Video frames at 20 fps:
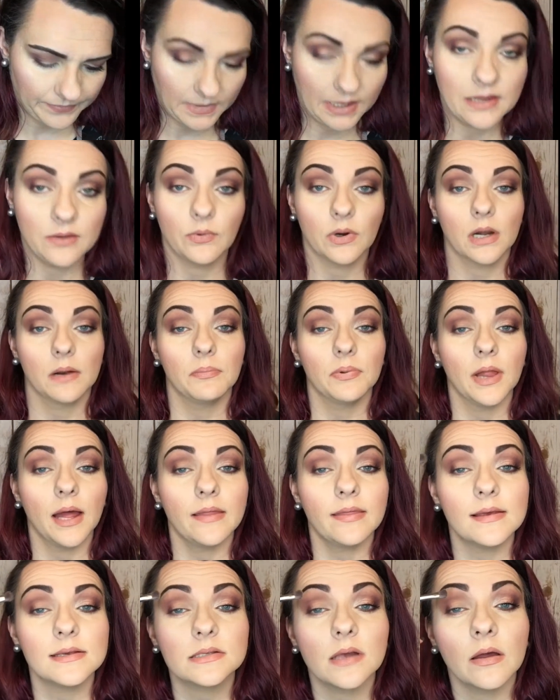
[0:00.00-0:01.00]
And then we're going to apply
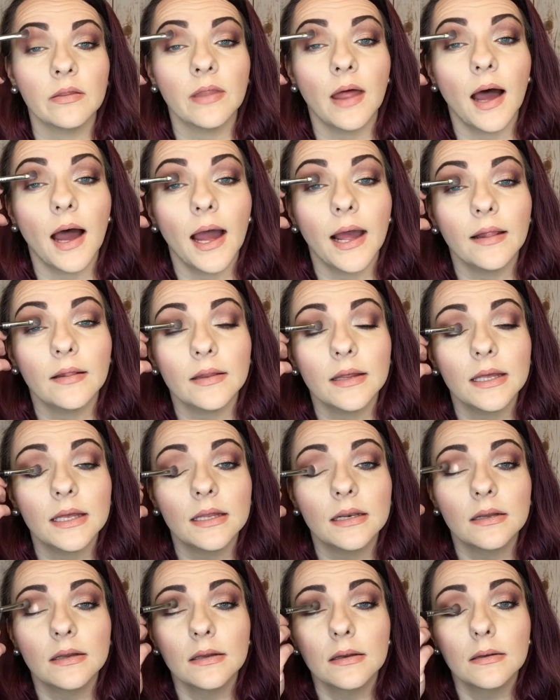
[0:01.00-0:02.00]
this on the
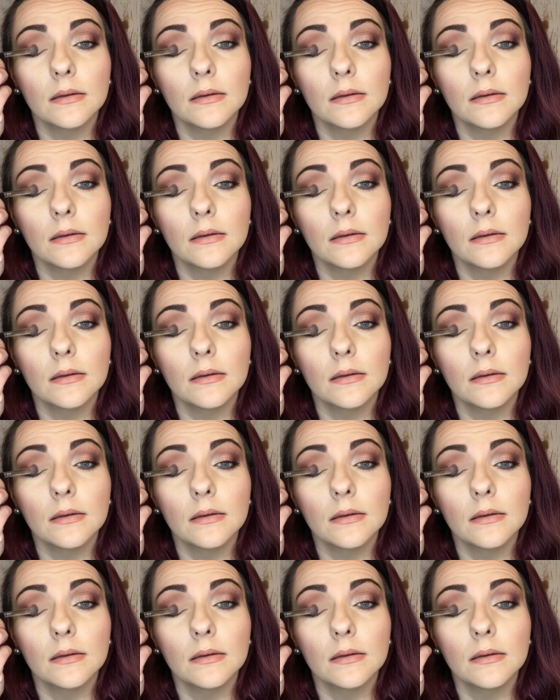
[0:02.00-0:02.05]
eyelid.